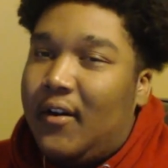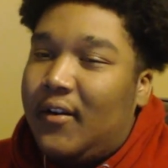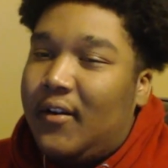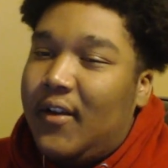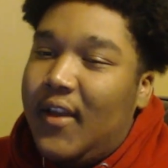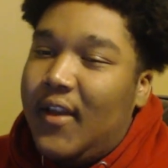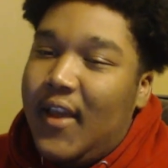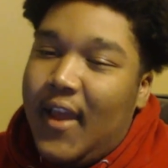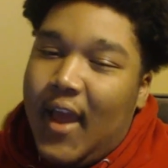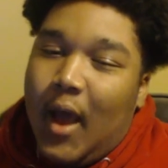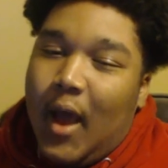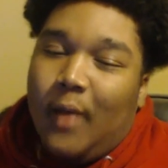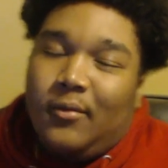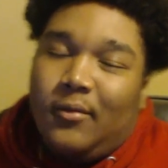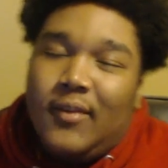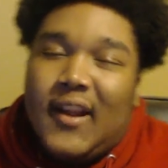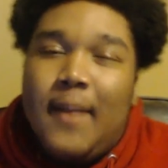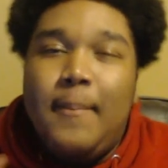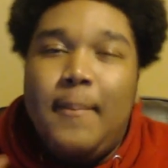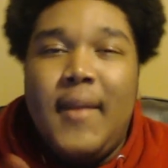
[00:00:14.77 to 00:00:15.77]
called. I
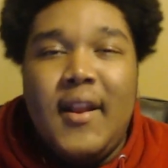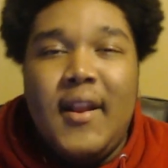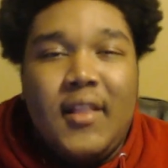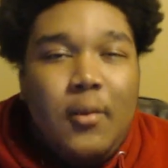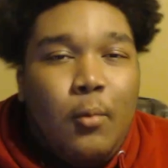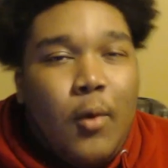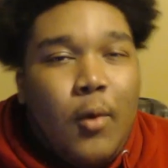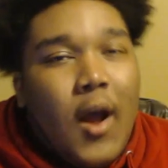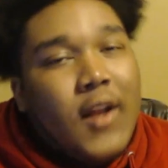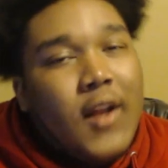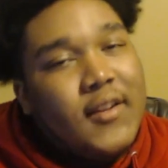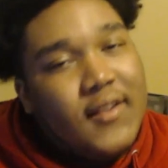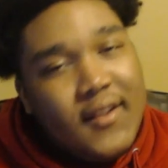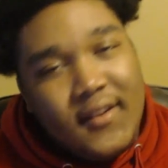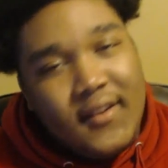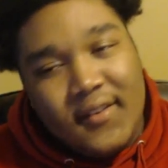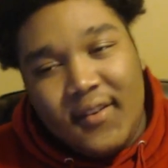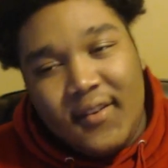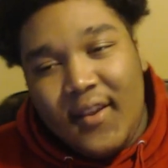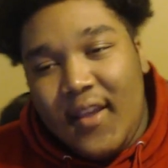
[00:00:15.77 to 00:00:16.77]
was recommended to watch
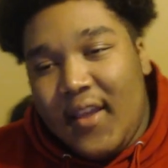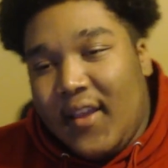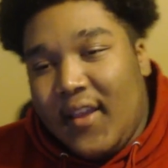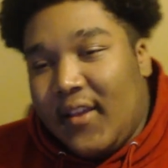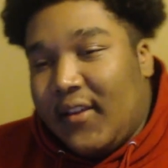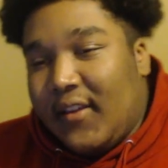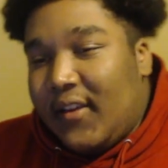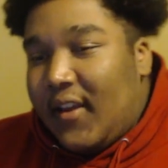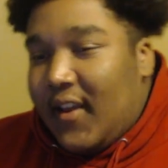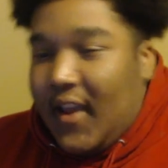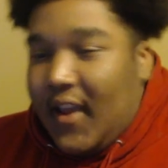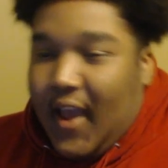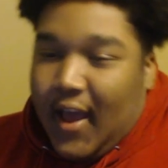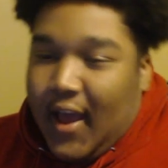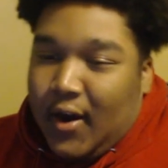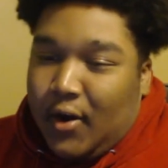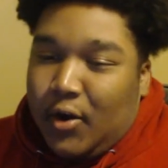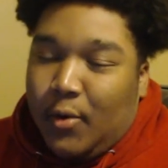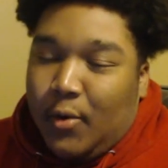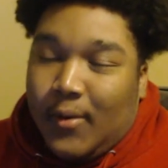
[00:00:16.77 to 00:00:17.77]
this.
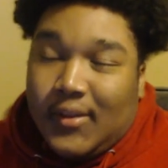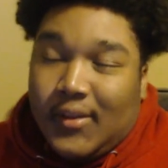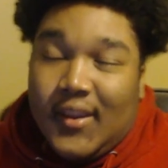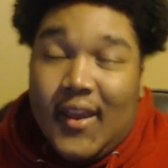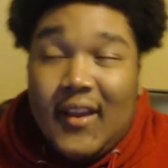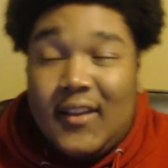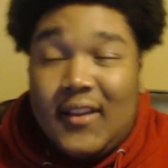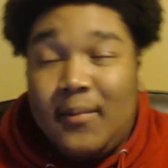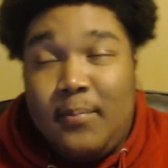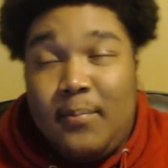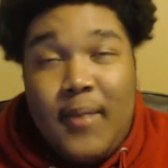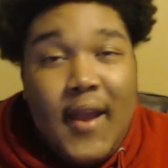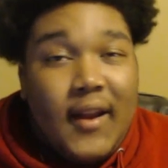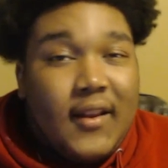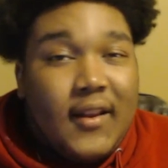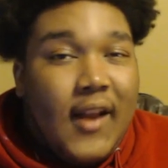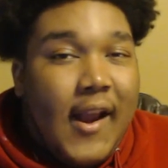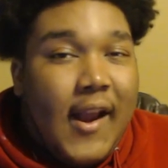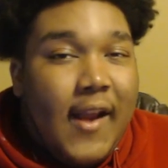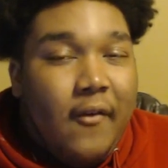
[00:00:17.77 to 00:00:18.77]
I don't know what to
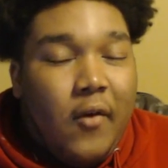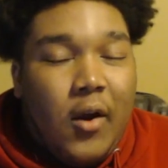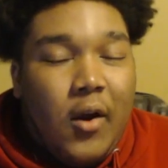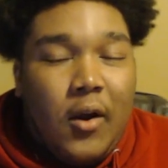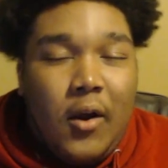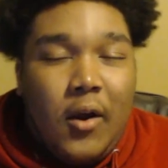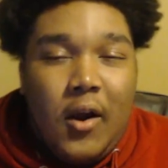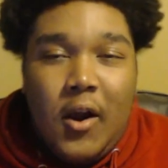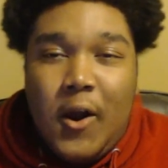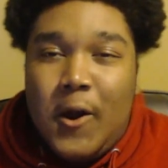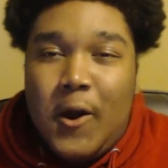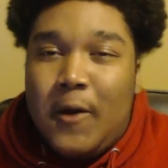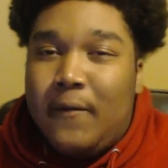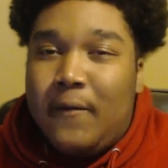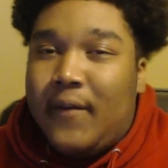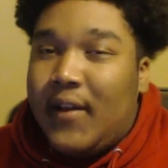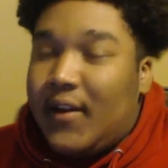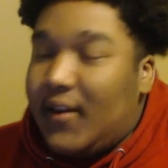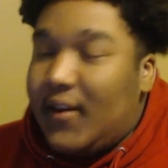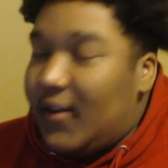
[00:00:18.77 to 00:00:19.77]
expect. I never
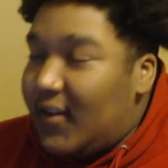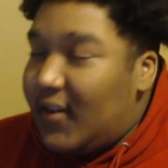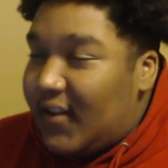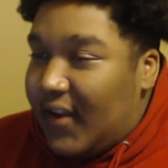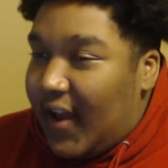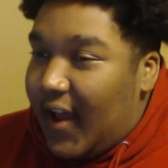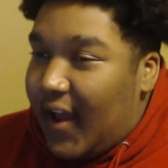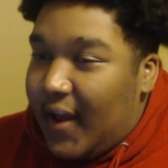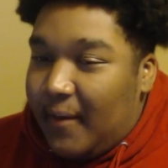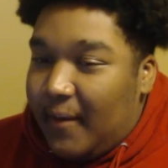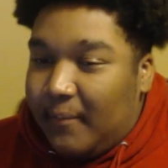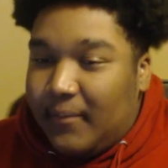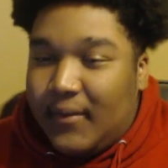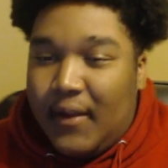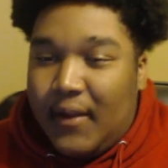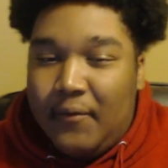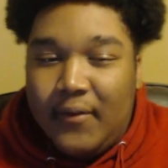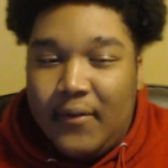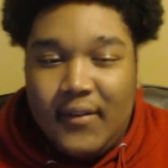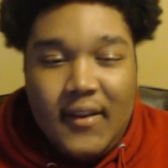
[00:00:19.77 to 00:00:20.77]
heard of it.
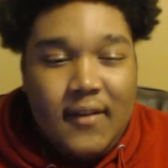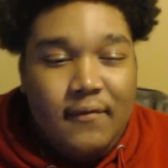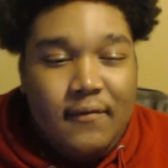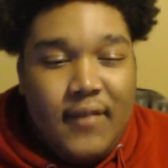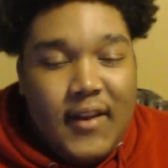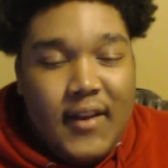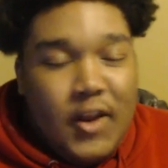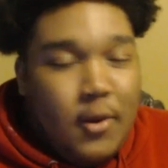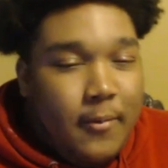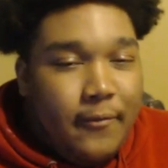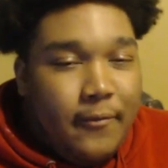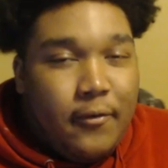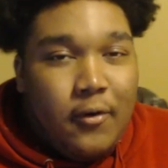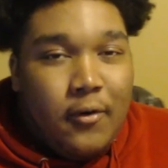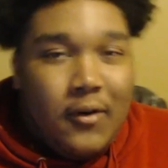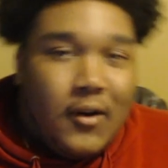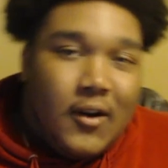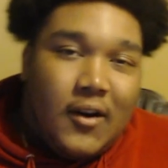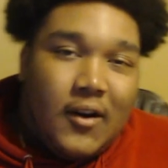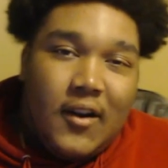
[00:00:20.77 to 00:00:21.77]
Never seen the video
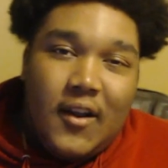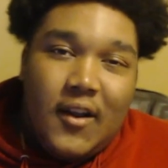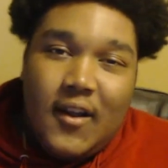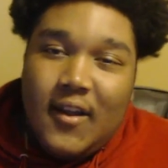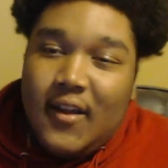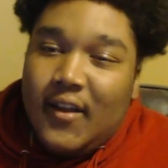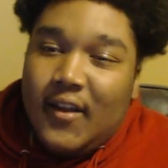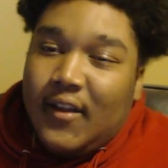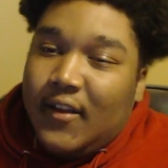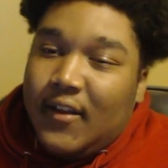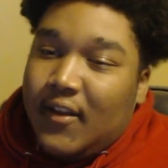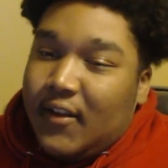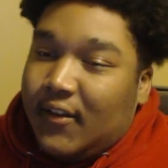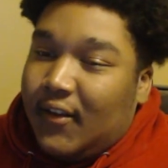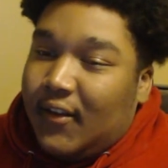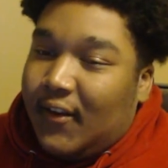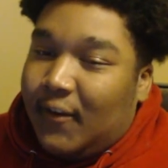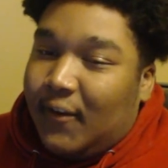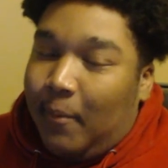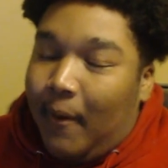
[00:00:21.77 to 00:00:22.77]
before.
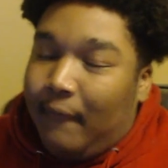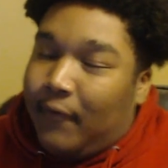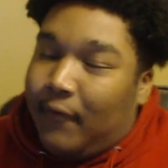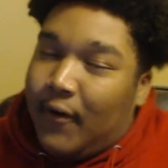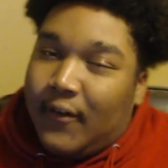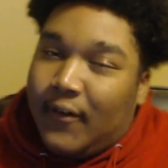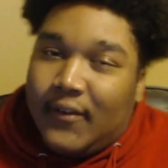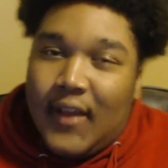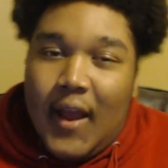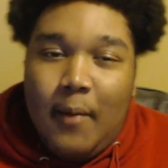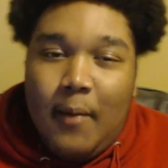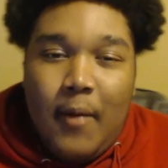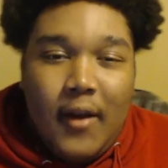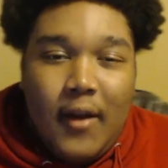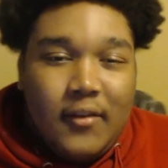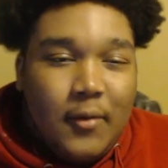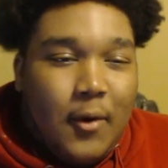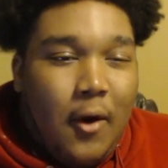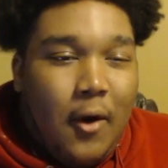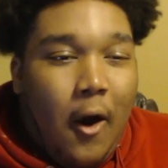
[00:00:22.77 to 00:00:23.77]
So this is my first time
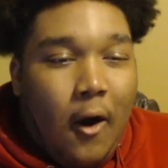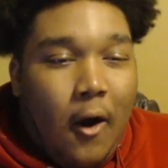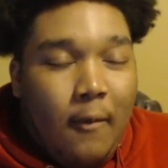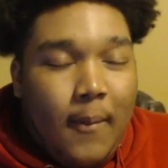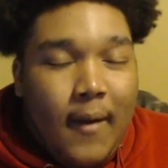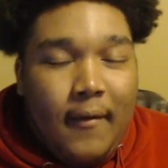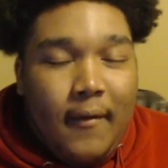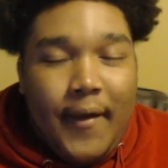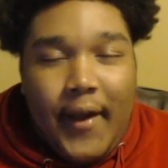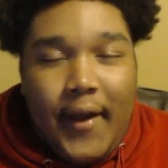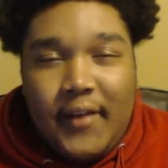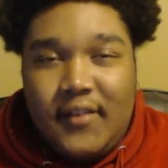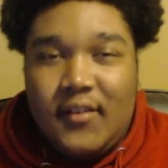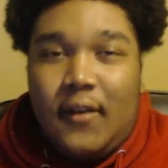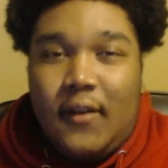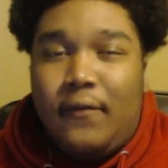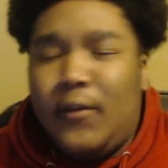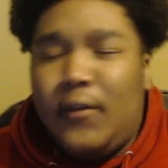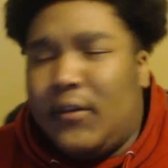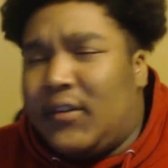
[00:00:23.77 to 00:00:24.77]
watching. Well, all of my
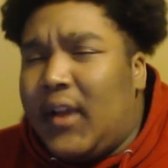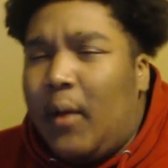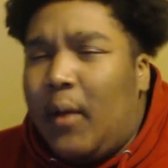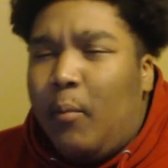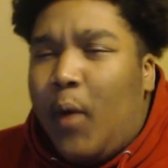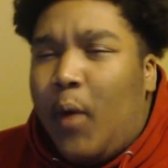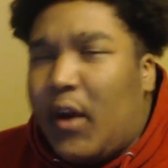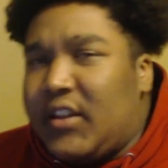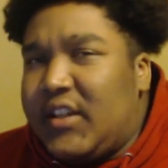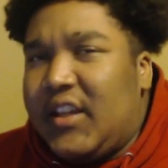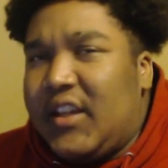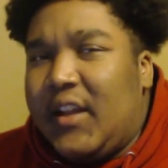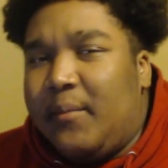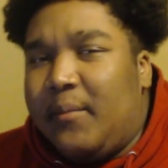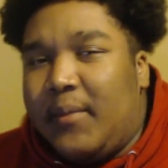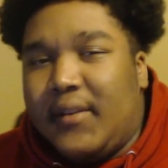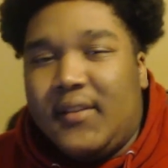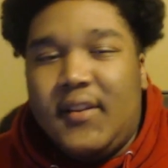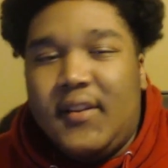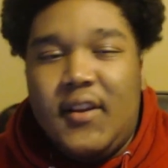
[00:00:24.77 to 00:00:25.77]
reactions are first time watching
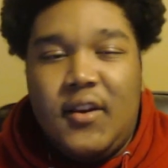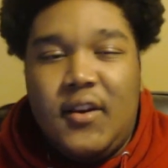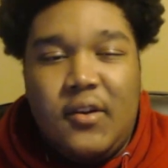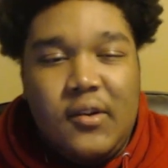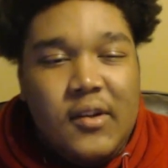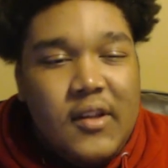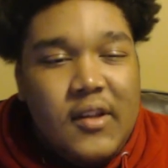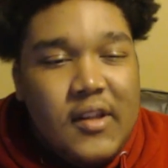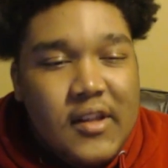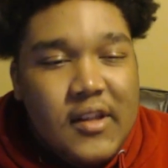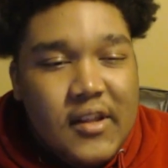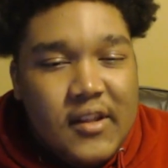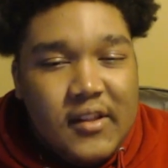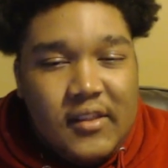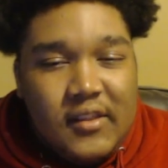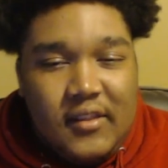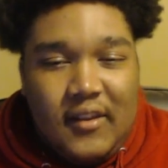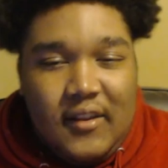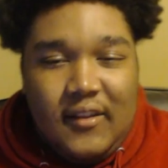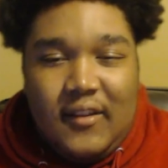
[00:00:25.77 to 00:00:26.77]
it, but still,
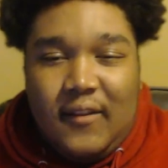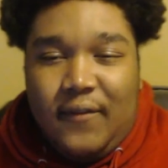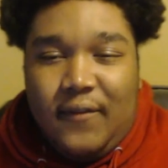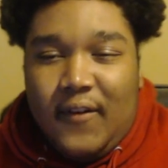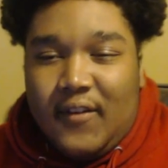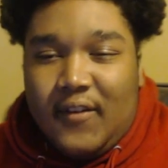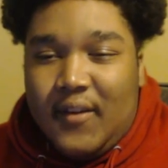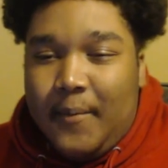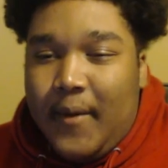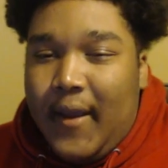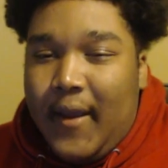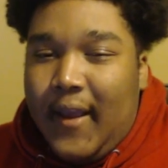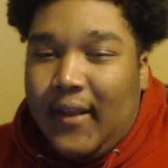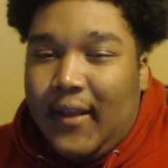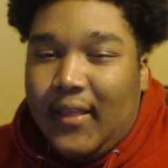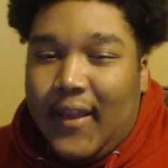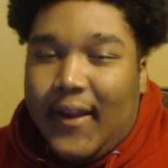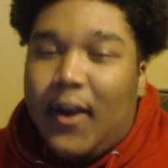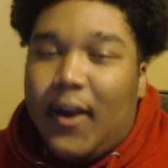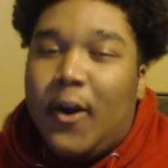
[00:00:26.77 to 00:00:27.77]
this is the first time
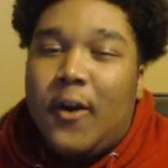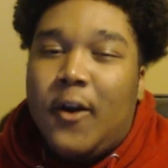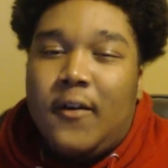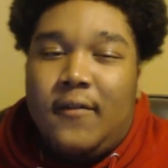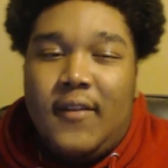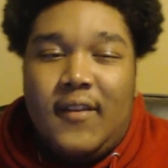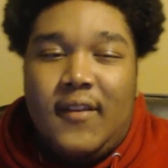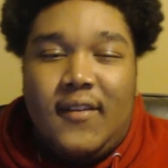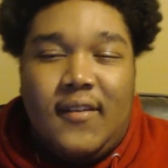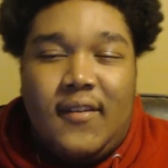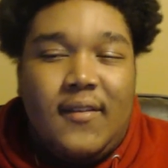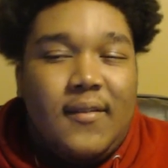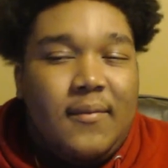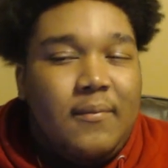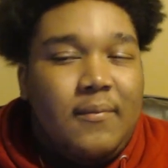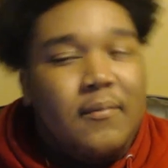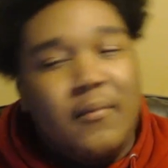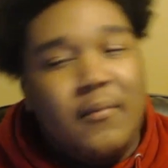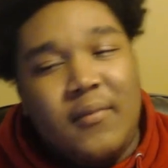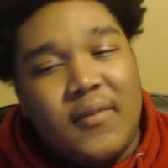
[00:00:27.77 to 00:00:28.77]
I like heard
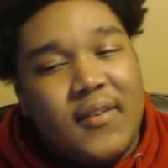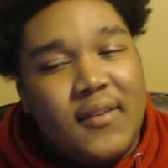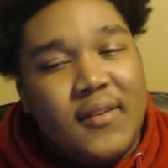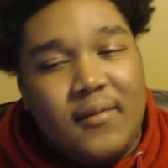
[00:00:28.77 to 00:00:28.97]
this.